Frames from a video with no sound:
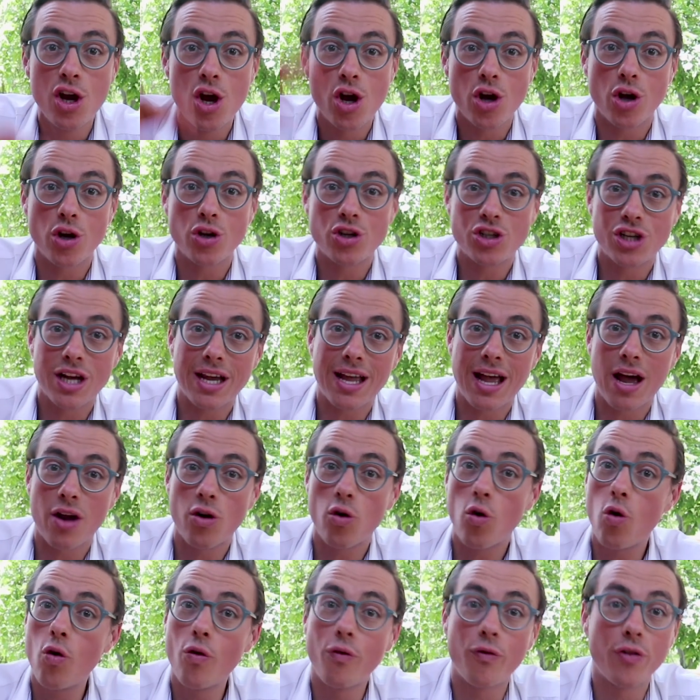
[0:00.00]
Go check out
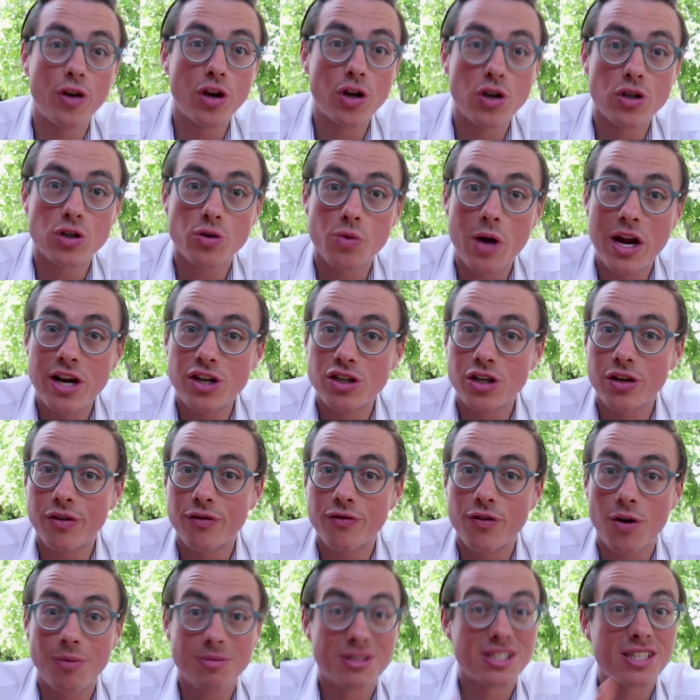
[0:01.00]
all videos ranging
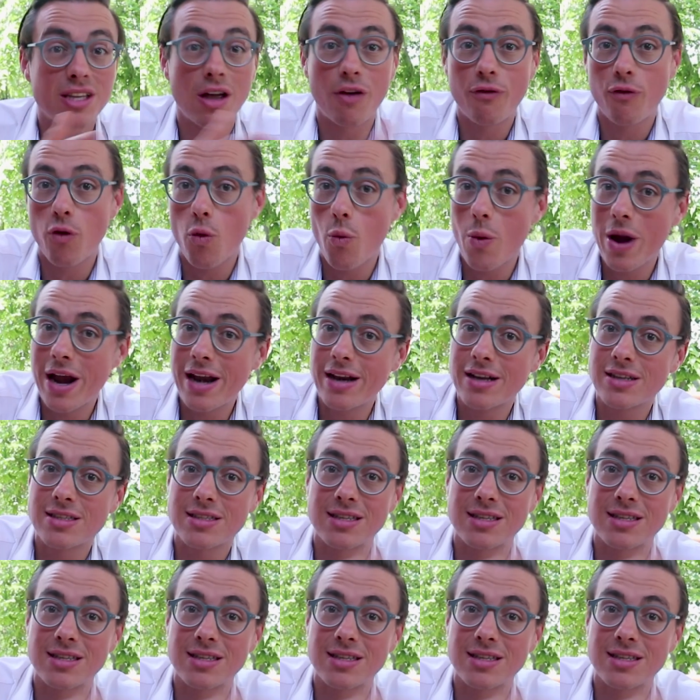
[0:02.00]
from self-awareness